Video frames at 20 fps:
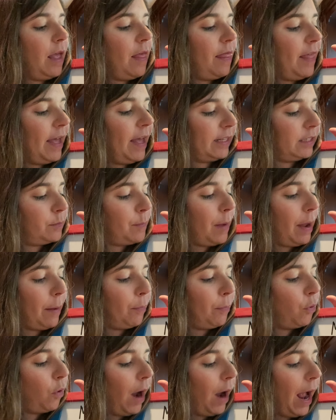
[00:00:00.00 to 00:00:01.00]
That's my
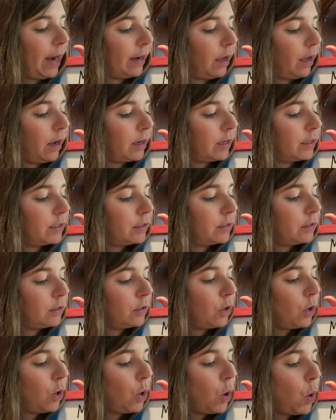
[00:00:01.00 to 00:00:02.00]
product
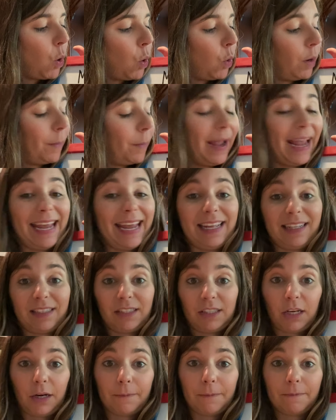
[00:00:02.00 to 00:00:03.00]
or my
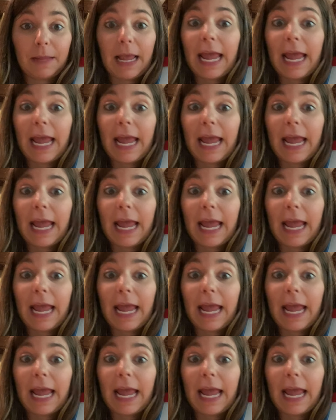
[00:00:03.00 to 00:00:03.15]
answer.